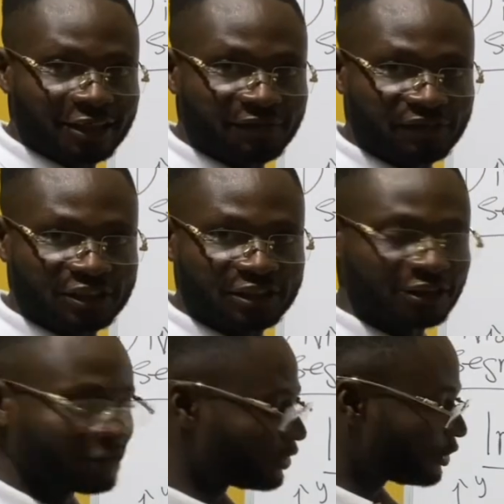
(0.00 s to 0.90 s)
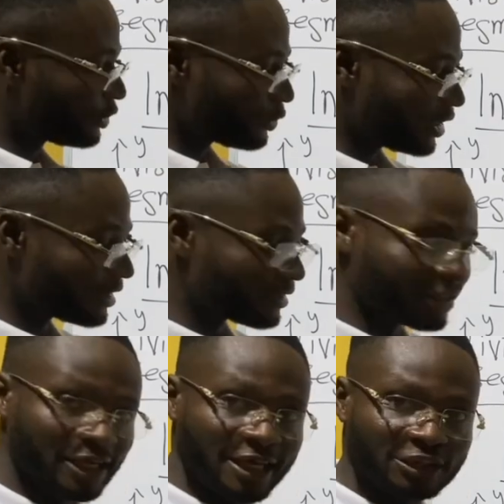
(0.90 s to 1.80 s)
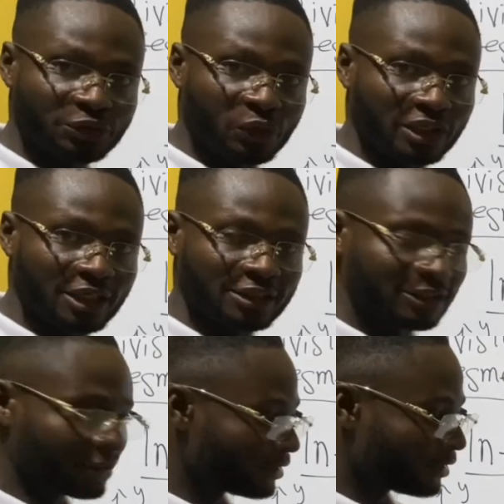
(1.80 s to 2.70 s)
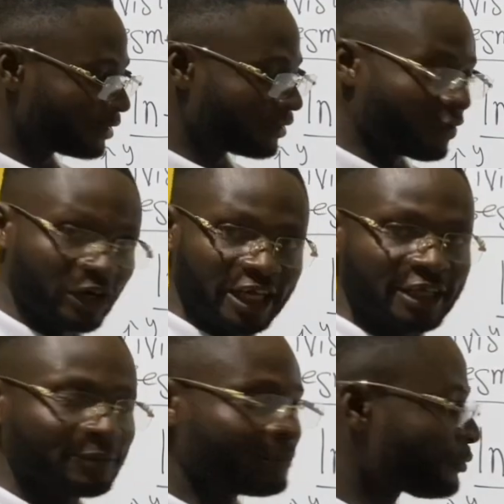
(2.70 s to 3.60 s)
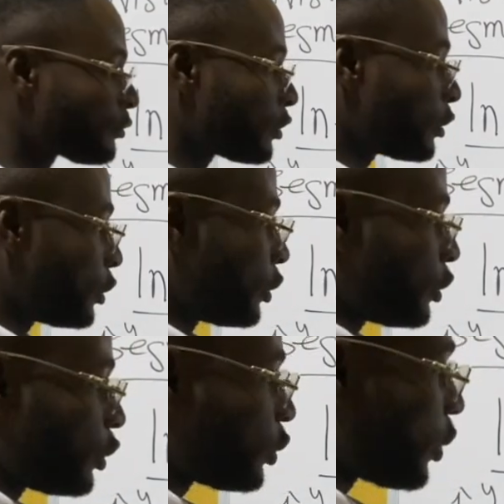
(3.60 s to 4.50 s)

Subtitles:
division. So this is the s coordinate. Okay, so